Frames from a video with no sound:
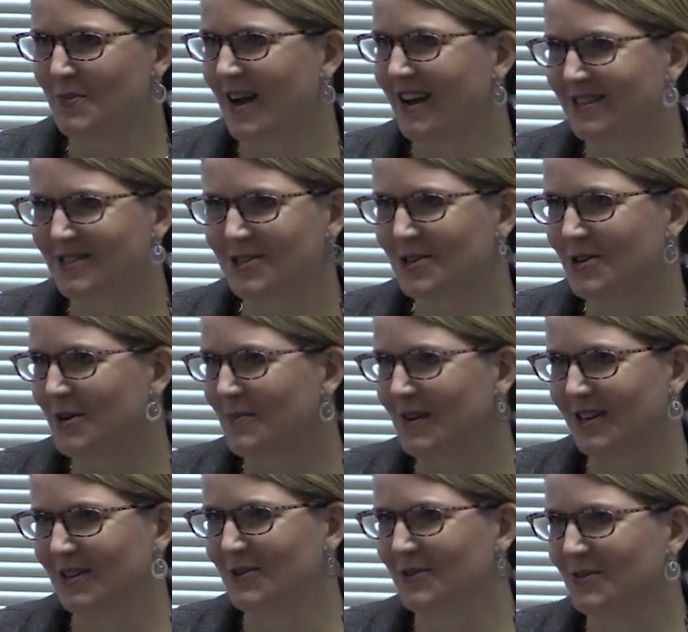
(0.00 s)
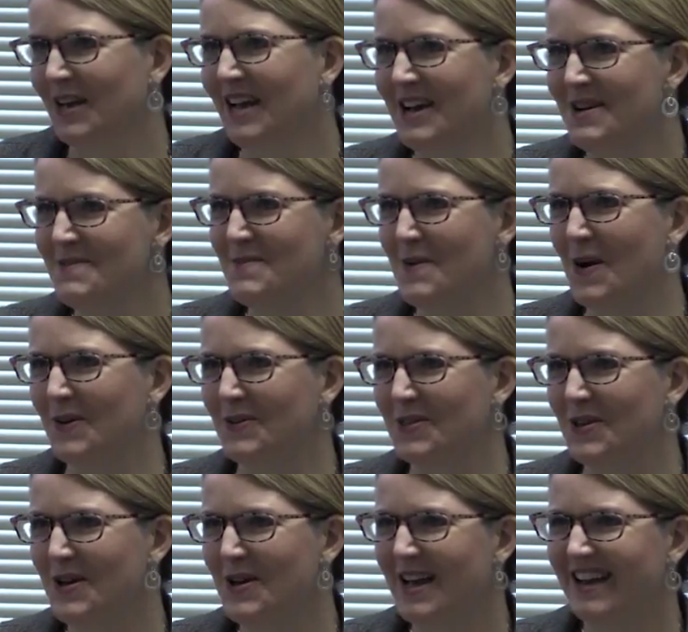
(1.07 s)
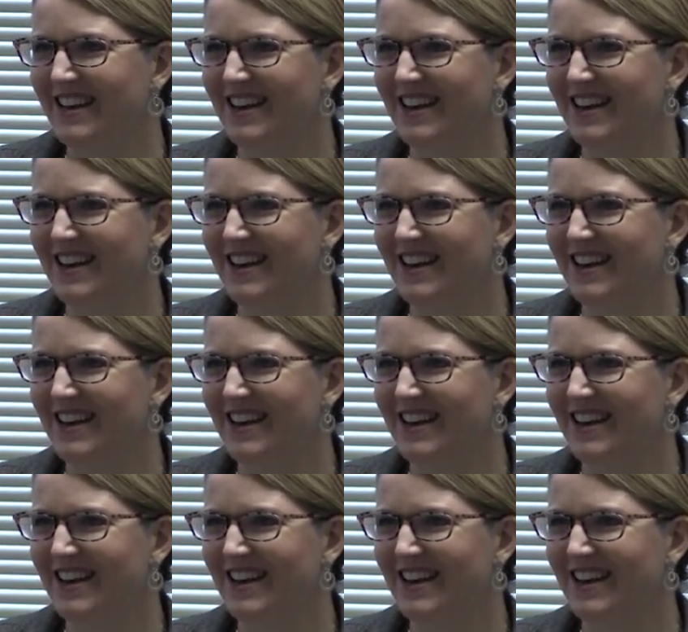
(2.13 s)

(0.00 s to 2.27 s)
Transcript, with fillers: Baxter, I mean, you both